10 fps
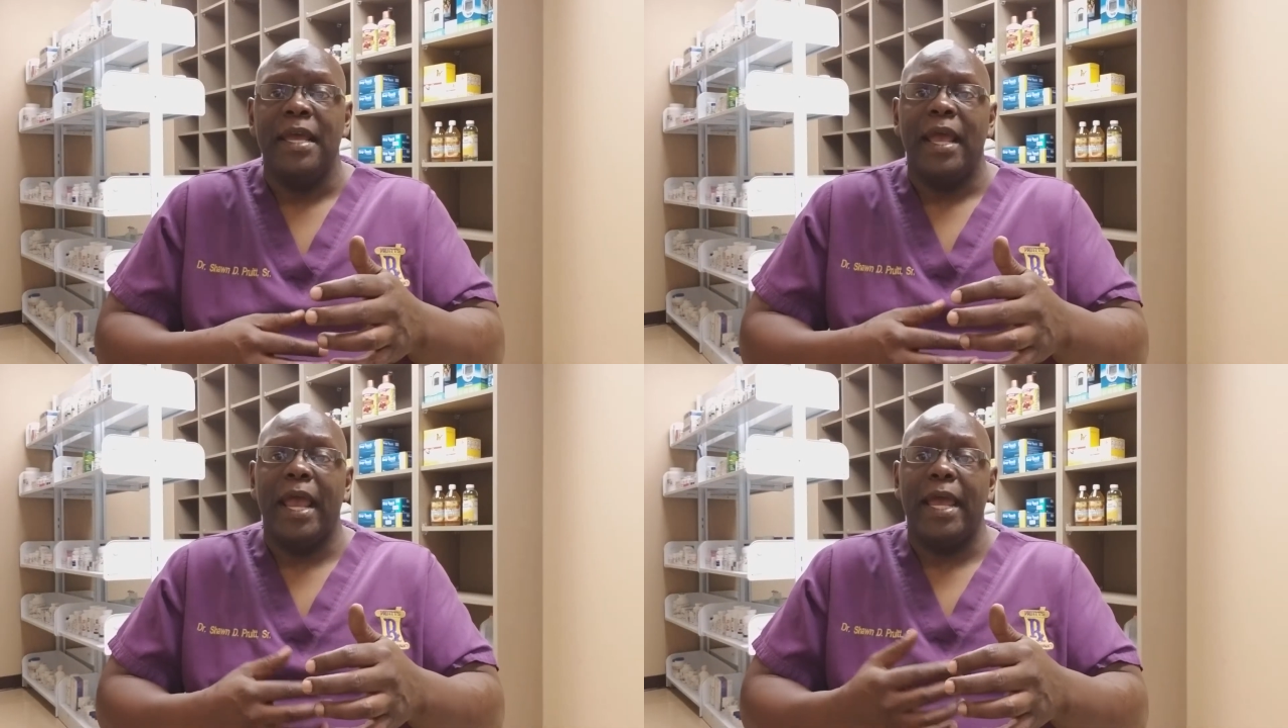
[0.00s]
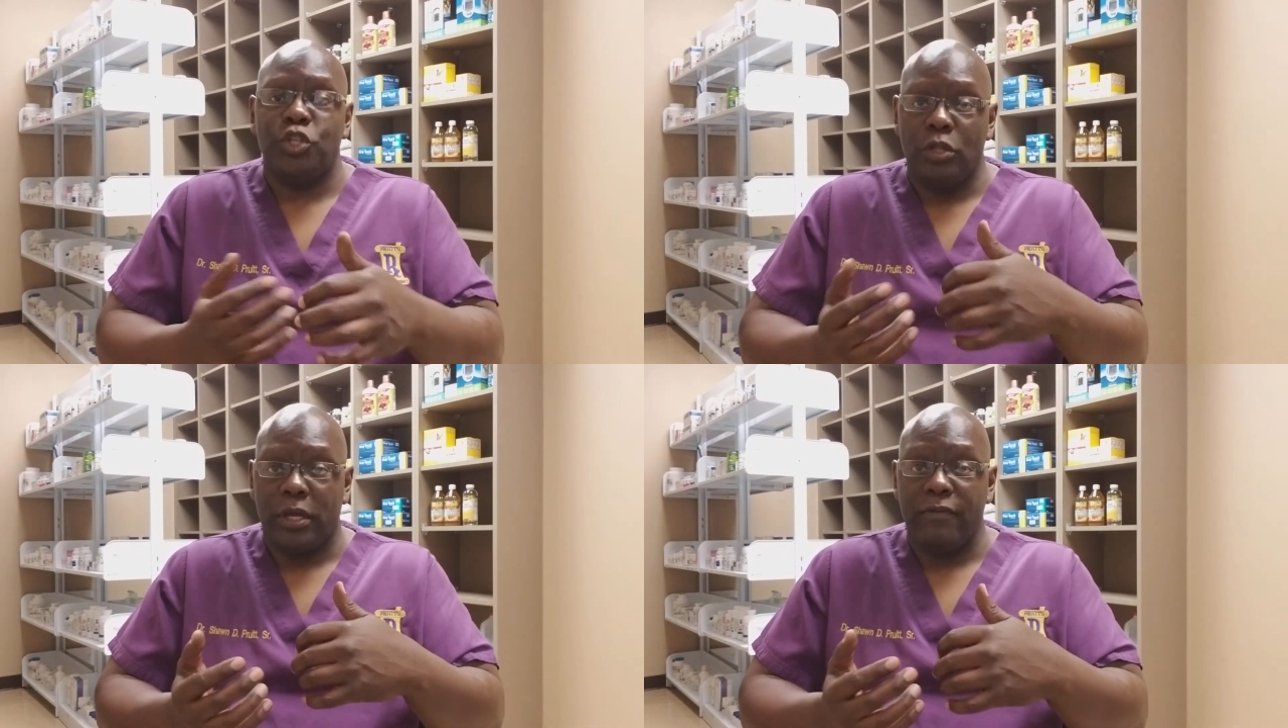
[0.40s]
and
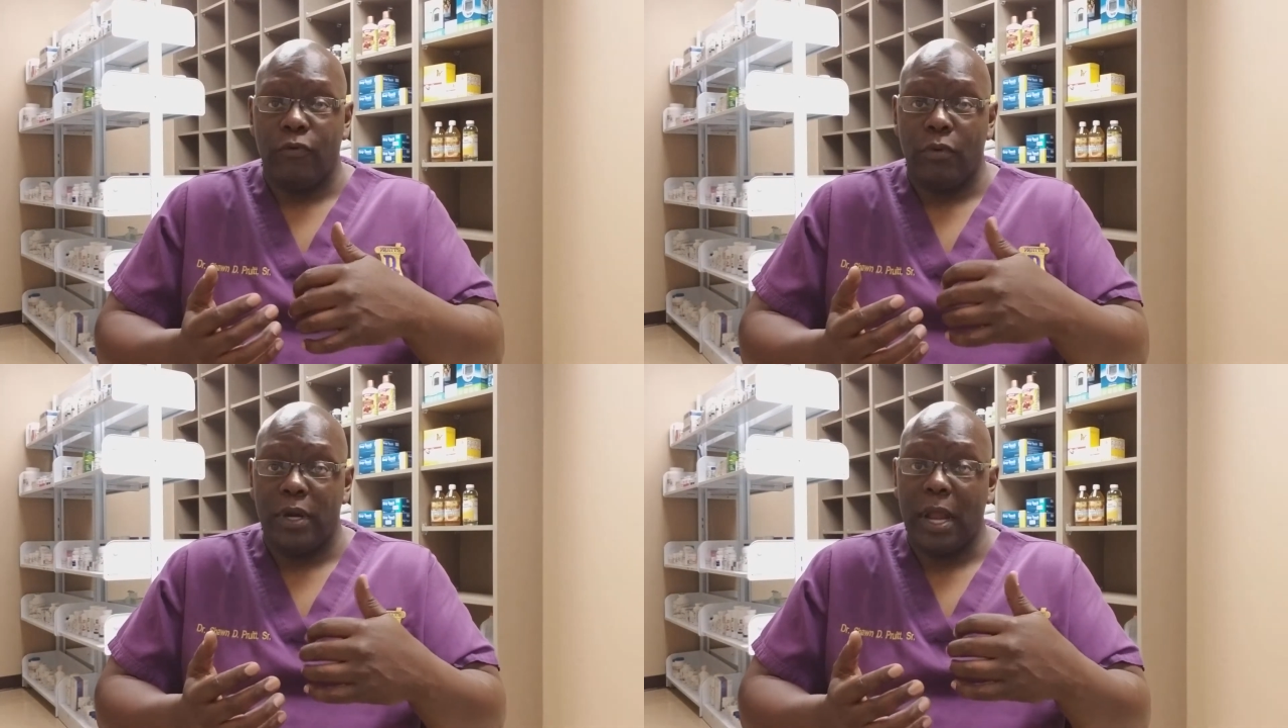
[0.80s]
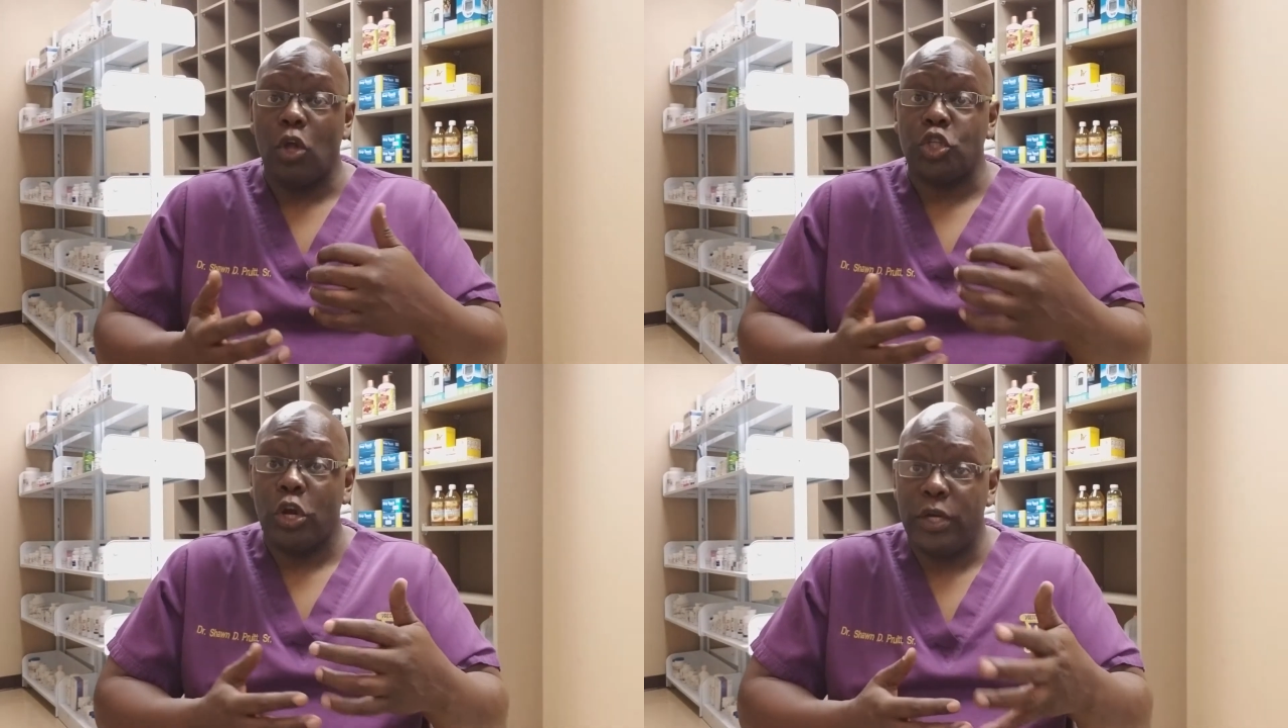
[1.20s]
you're looking for an
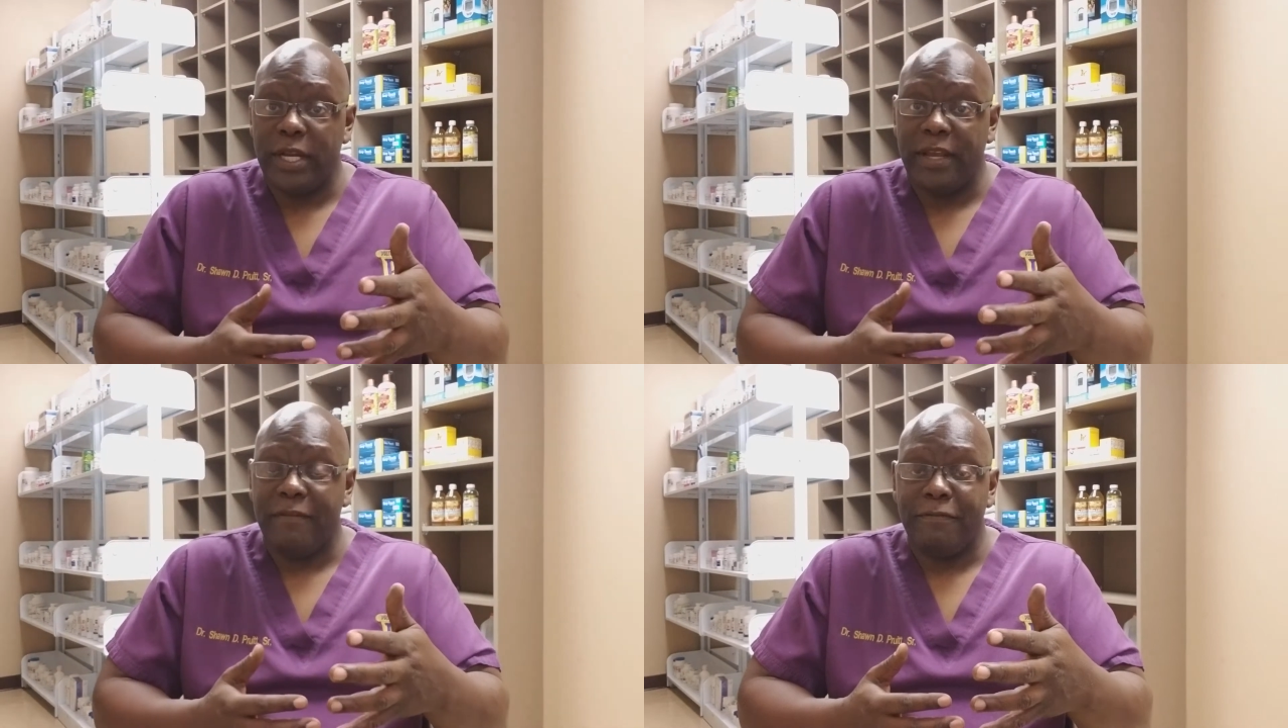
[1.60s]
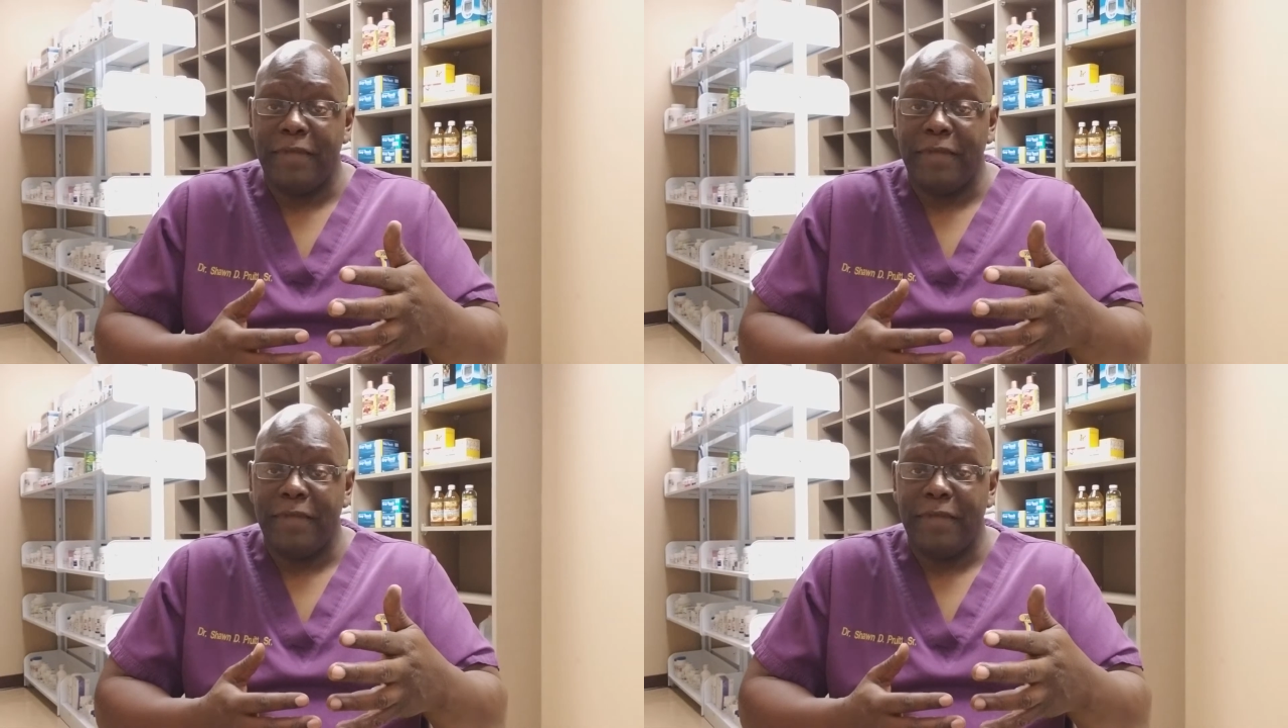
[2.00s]
alternative